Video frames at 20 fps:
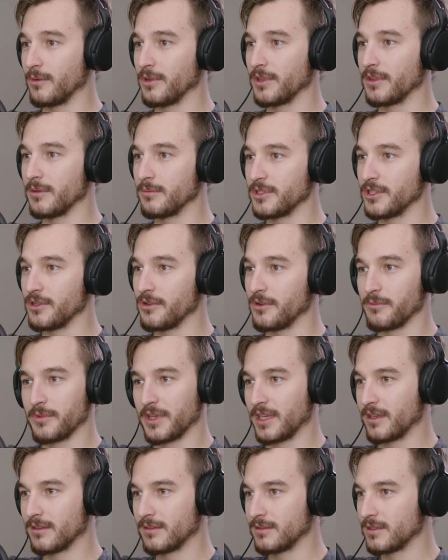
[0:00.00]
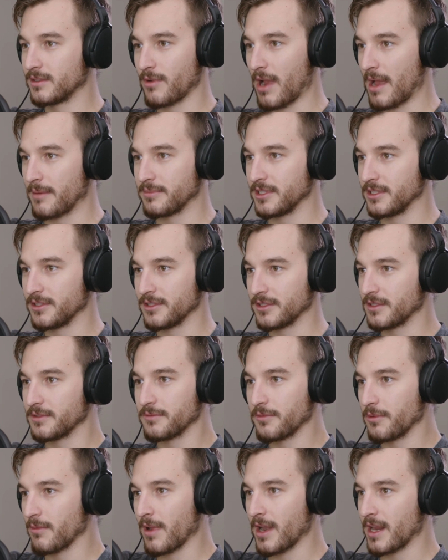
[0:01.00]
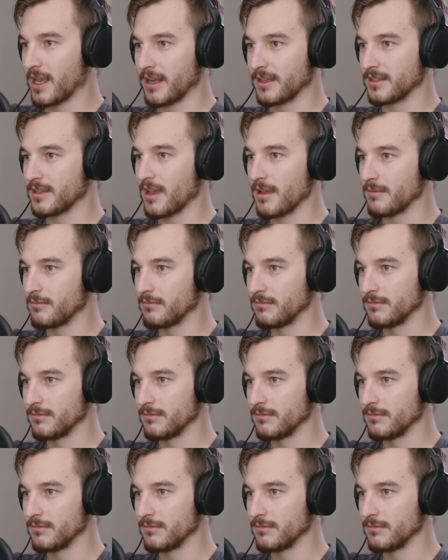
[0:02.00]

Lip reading: with them too, and we scrapped it just because we were running out of time.